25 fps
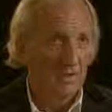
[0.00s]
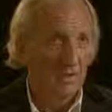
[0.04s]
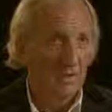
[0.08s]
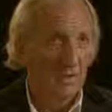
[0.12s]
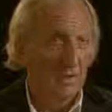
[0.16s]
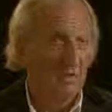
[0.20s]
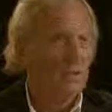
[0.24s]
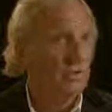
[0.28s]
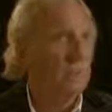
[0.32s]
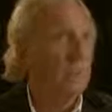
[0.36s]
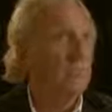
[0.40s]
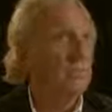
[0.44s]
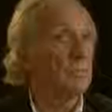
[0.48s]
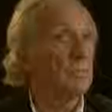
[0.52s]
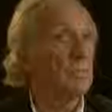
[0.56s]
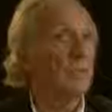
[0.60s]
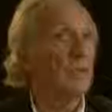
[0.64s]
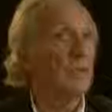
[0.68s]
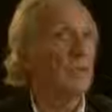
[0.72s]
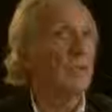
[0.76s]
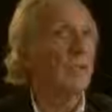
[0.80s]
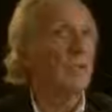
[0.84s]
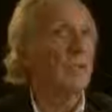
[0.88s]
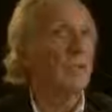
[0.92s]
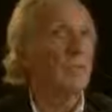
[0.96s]
or just
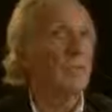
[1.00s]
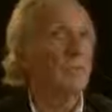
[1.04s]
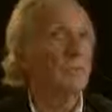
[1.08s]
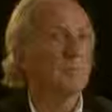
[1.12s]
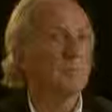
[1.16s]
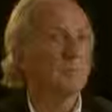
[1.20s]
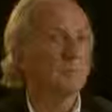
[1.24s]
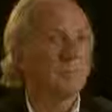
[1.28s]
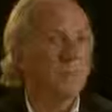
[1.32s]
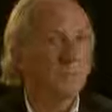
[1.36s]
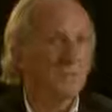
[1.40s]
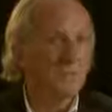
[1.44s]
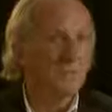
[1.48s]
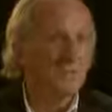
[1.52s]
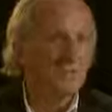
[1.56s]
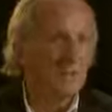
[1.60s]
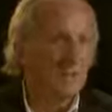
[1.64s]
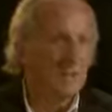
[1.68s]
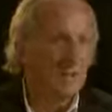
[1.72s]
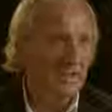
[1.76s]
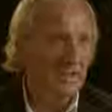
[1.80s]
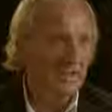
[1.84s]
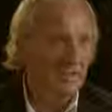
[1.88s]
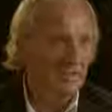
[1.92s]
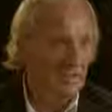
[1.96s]
by their
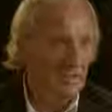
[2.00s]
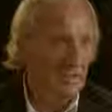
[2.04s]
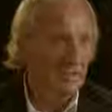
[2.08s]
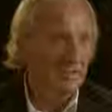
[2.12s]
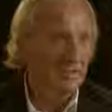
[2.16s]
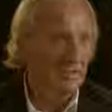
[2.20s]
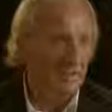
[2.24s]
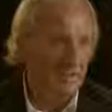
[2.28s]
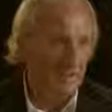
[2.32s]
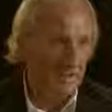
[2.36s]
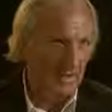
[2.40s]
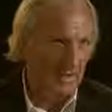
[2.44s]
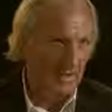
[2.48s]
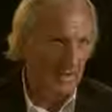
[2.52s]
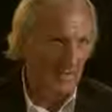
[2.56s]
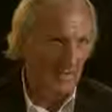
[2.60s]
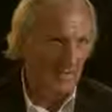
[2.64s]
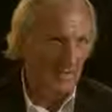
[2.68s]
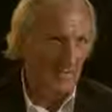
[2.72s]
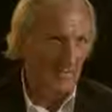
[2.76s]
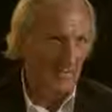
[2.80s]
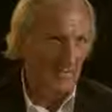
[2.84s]
professional integrity